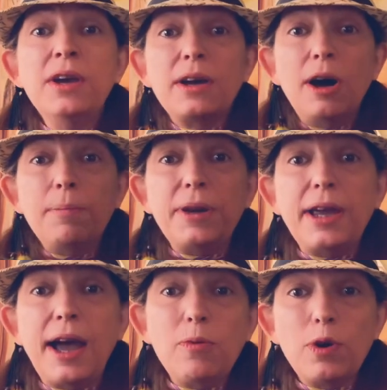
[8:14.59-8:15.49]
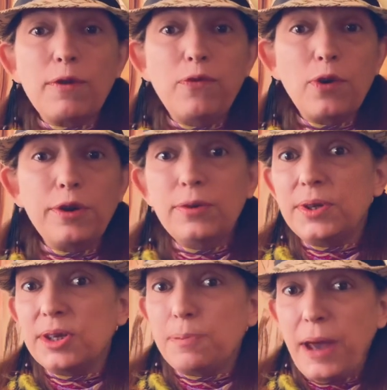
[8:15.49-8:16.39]
Company I work for
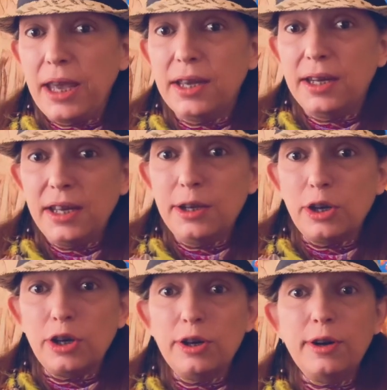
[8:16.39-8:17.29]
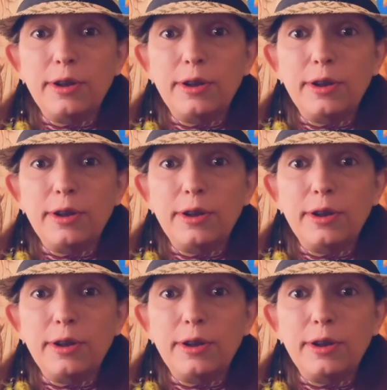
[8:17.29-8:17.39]
uses Payoneer